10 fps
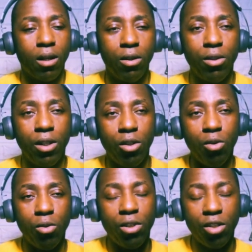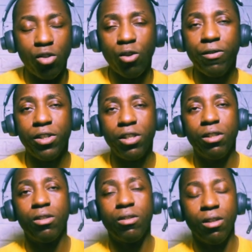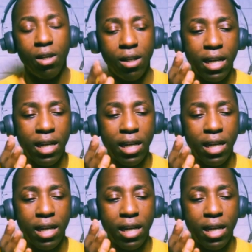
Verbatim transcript: can use these services that